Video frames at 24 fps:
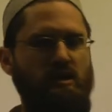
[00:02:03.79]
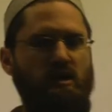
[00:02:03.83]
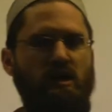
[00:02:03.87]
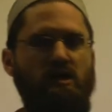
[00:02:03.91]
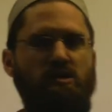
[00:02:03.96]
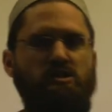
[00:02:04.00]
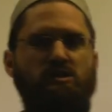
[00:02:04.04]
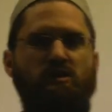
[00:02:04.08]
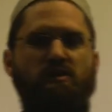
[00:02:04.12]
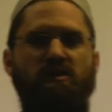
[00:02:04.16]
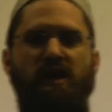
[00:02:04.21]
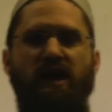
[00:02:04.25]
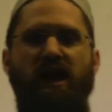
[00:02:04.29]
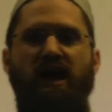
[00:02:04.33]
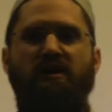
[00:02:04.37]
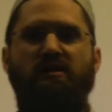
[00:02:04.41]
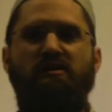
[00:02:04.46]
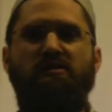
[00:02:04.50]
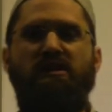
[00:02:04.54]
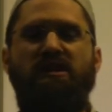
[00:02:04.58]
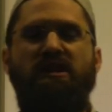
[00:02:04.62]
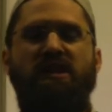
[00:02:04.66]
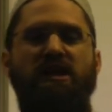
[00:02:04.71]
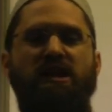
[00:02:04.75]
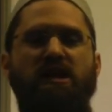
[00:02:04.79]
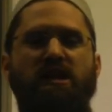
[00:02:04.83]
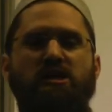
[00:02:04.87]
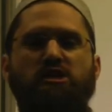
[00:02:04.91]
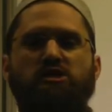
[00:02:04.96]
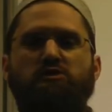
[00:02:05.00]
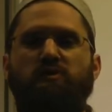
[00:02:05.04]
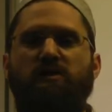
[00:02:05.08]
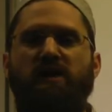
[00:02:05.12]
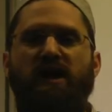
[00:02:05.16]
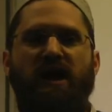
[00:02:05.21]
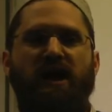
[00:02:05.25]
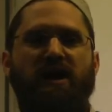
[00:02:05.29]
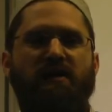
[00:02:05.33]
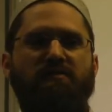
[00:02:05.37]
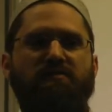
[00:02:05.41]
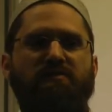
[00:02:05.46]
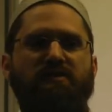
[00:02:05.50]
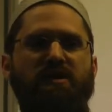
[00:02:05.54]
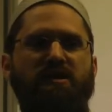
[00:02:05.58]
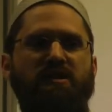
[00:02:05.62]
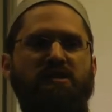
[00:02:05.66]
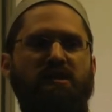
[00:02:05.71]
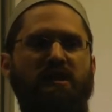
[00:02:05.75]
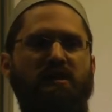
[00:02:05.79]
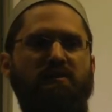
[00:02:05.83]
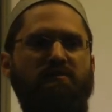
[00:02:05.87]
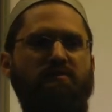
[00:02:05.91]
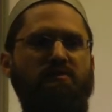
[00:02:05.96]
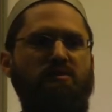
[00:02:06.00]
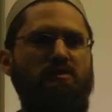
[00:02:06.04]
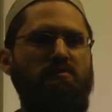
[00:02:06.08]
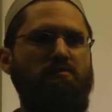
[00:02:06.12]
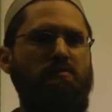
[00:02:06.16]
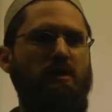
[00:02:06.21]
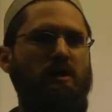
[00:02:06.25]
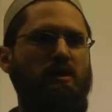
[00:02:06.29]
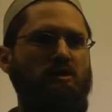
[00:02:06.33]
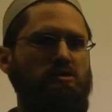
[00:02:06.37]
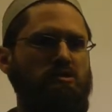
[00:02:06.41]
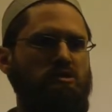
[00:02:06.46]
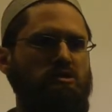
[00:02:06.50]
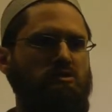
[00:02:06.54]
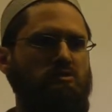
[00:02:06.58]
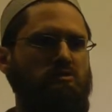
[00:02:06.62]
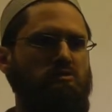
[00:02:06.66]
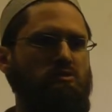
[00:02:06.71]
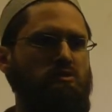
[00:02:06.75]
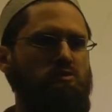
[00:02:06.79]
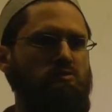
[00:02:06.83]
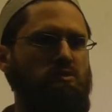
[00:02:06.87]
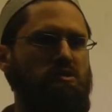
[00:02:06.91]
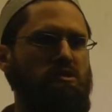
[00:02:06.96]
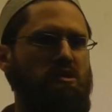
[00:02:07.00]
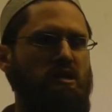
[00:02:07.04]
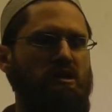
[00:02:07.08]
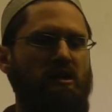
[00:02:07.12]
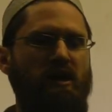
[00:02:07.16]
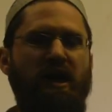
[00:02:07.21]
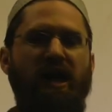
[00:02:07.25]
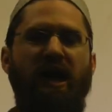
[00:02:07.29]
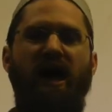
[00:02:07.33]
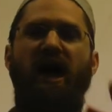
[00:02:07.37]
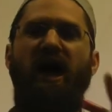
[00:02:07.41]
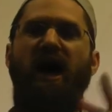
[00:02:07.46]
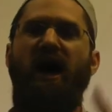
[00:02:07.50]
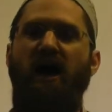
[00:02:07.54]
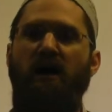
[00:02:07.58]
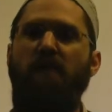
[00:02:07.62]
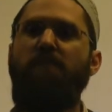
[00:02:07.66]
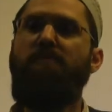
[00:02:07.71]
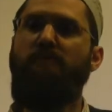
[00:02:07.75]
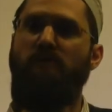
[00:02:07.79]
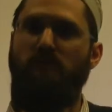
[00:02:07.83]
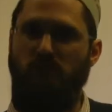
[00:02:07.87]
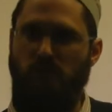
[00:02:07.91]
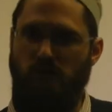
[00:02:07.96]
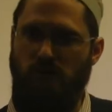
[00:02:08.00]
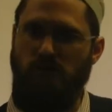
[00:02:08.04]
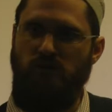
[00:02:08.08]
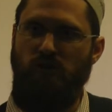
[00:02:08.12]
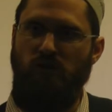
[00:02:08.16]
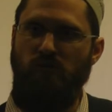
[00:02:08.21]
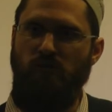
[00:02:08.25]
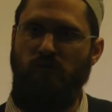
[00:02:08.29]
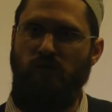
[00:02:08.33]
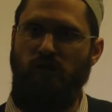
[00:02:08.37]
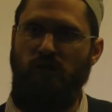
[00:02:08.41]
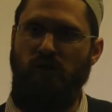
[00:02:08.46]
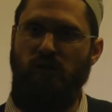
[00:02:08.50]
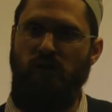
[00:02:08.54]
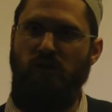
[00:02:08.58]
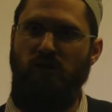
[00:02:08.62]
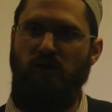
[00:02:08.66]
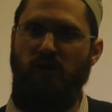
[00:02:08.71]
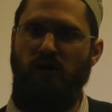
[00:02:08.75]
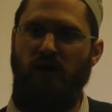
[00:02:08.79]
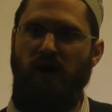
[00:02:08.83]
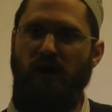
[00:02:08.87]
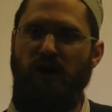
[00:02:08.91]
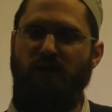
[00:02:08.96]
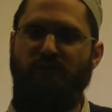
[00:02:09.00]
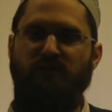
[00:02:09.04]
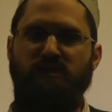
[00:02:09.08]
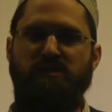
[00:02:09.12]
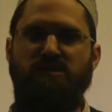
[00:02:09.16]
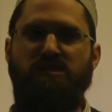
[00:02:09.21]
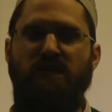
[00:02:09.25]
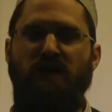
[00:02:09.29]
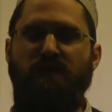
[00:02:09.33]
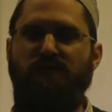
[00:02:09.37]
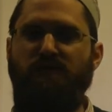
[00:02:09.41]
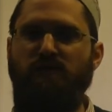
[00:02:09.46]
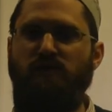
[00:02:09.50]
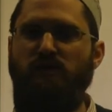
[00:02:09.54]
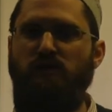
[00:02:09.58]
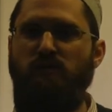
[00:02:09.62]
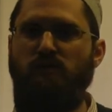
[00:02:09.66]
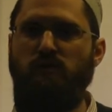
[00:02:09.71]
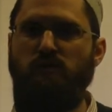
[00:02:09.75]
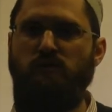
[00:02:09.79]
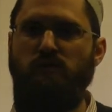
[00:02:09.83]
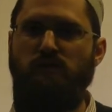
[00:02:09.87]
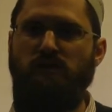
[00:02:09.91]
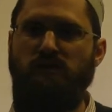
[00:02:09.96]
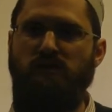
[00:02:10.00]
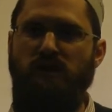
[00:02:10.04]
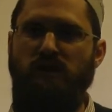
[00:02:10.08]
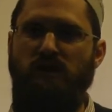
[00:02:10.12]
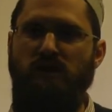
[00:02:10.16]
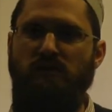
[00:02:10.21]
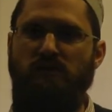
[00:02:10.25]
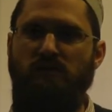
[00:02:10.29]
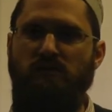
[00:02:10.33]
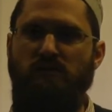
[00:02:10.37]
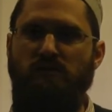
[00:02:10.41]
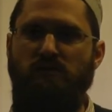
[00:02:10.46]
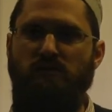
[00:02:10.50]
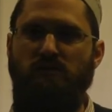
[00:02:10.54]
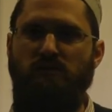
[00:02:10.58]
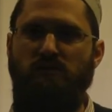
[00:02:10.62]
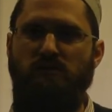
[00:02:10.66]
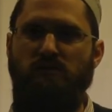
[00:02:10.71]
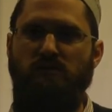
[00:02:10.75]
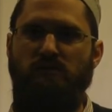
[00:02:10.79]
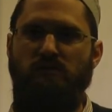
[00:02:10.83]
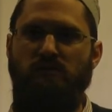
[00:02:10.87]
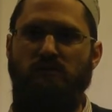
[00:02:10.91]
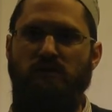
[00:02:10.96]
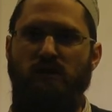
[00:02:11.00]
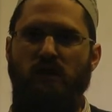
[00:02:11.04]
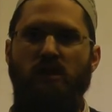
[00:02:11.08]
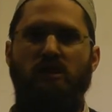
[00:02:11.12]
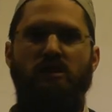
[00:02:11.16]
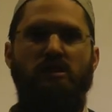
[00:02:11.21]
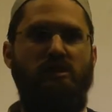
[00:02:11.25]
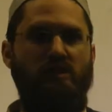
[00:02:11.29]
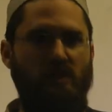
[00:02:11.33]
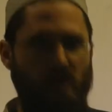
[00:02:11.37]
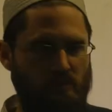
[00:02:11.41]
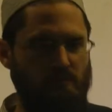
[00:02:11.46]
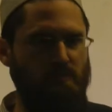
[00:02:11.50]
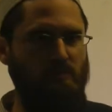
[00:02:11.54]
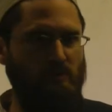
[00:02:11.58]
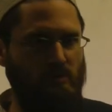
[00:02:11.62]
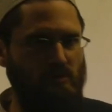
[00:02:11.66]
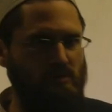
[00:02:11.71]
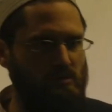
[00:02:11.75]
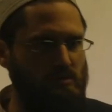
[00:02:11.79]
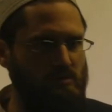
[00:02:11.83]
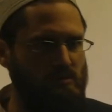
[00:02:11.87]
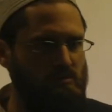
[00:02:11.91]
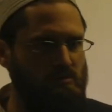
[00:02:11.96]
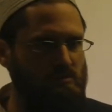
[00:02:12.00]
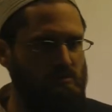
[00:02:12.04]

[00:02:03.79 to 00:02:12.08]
And so in English, we have indefinite particles. We say like a book, don't we? And if it's definite, what do we say? The book.